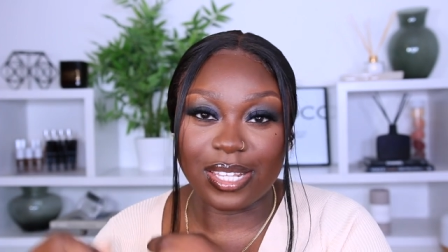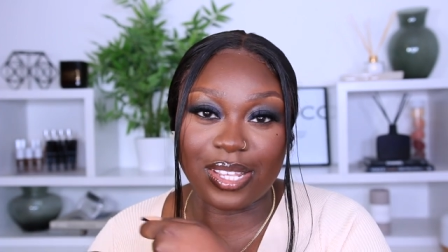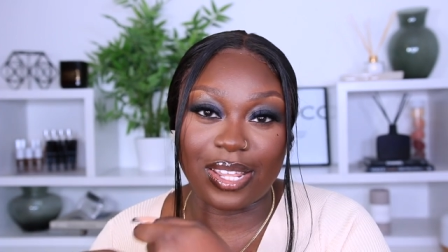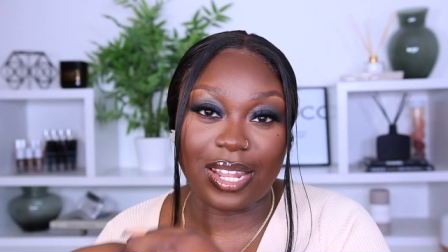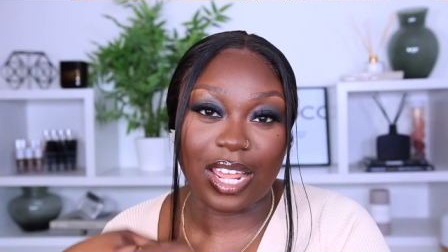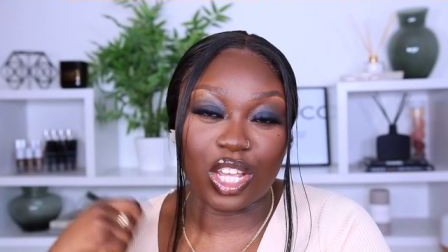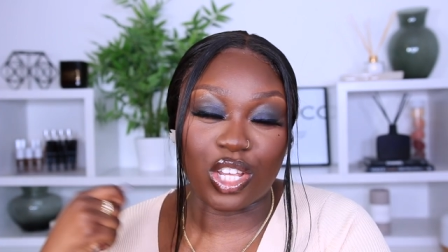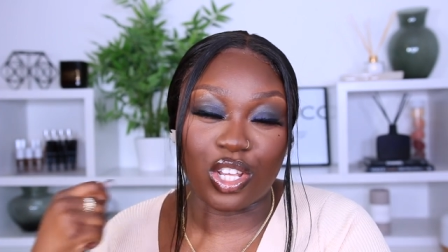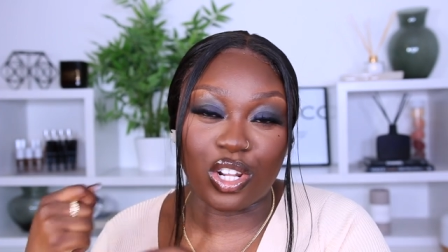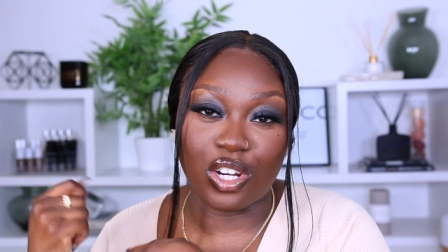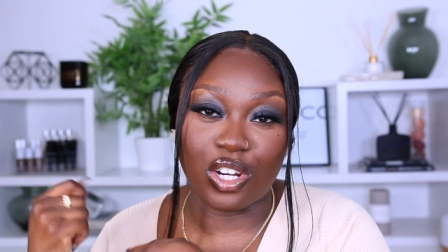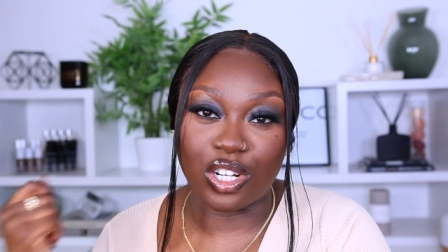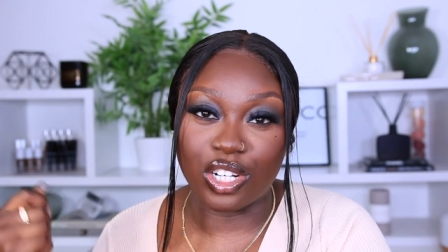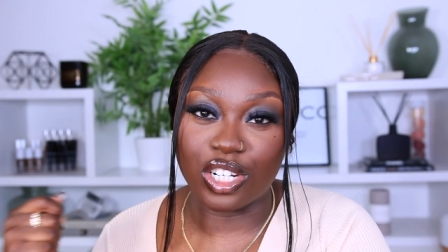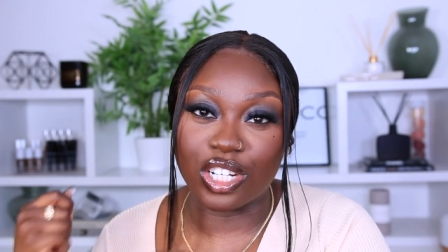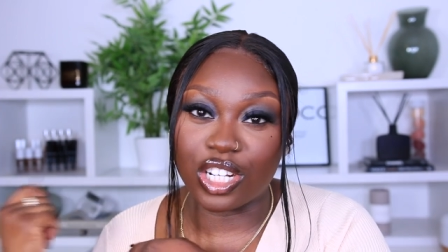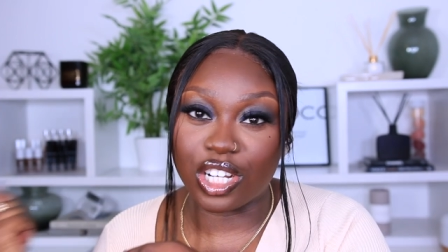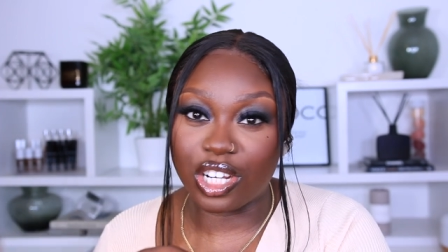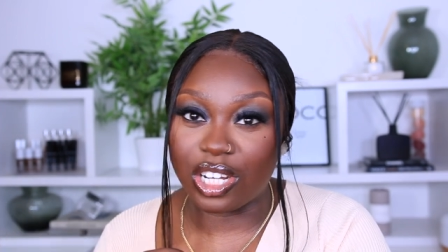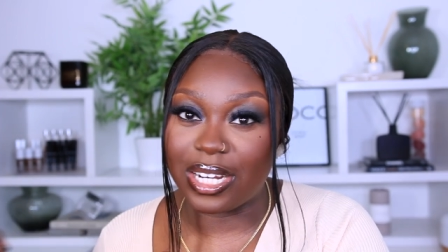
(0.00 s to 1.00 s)
so that you
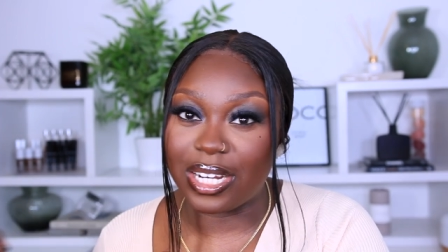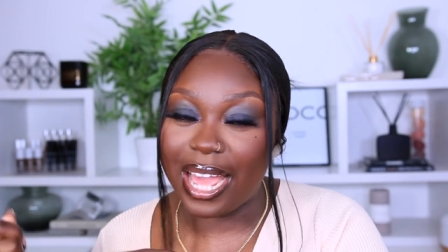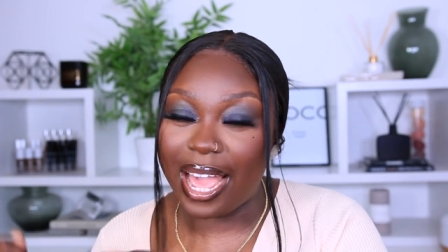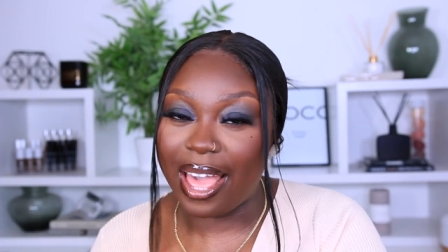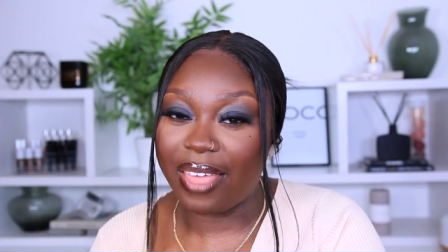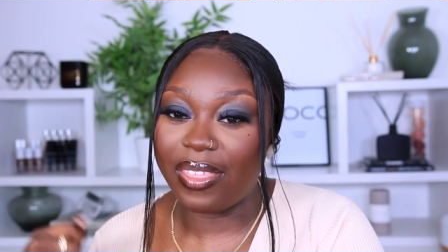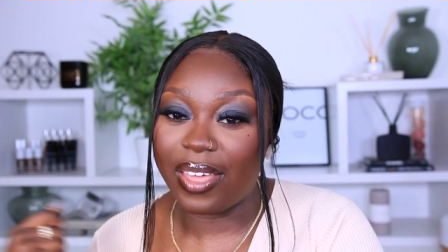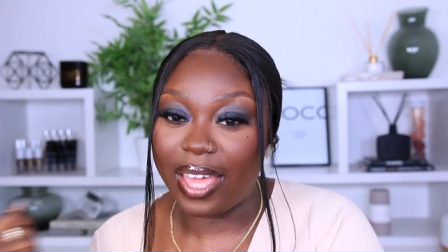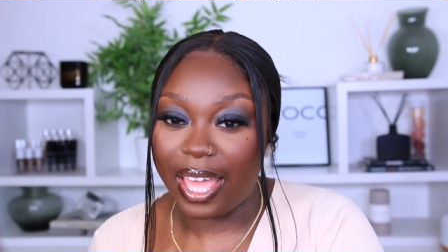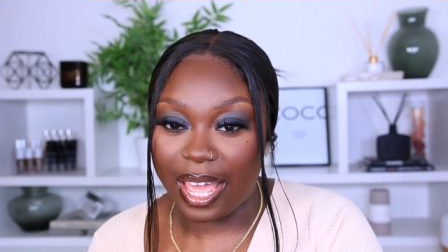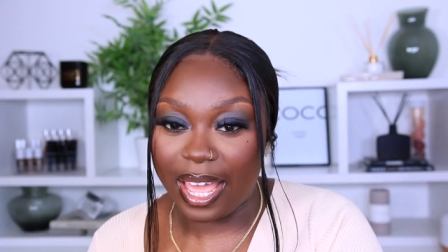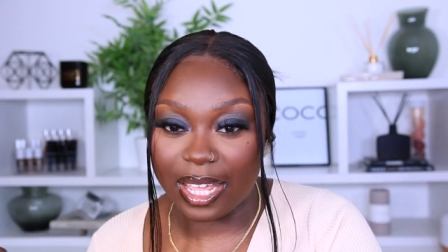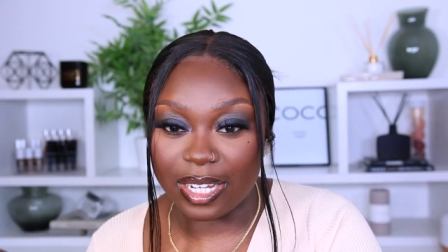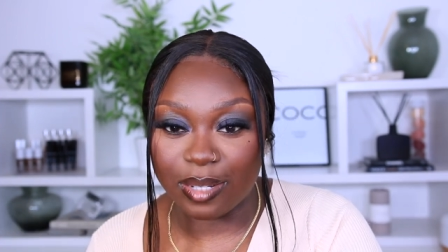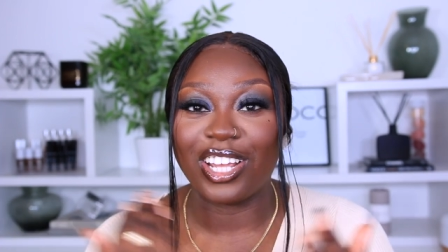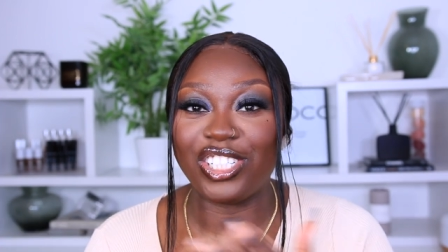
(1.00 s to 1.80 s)
look good at the end